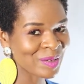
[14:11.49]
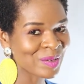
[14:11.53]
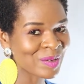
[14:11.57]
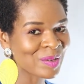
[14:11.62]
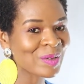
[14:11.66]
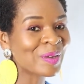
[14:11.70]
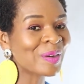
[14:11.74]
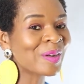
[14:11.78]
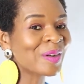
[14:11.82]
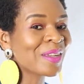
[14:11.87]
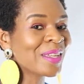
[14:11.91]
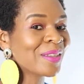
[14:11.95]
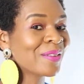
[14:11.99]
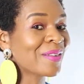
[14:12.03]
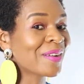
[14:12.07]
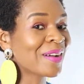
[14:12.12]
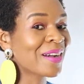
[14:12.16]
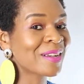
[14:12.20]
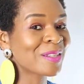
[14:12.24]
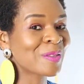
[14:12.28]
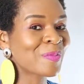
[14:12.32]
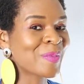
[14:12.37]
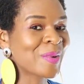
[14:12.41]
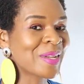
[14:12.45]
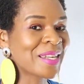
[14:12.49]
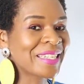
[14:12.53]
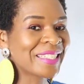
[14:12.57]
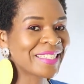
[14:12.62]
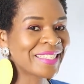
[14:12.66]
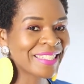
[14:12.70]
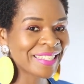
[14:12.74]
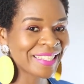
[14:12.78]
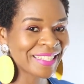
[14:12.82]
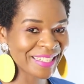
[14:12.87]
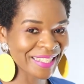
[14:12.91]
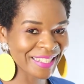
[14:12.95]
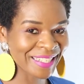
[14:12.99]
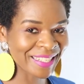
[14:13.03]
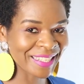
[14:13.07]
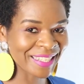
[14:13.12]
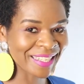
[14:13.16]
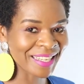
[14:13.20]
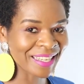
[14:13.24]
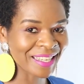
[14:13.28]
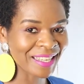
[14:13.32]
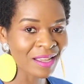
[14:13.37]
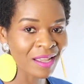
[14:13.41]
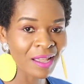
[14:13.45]
to know if husband is
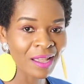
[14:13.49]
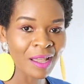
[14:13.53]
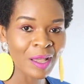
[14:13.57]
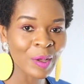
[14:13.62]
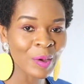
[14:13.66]
cheating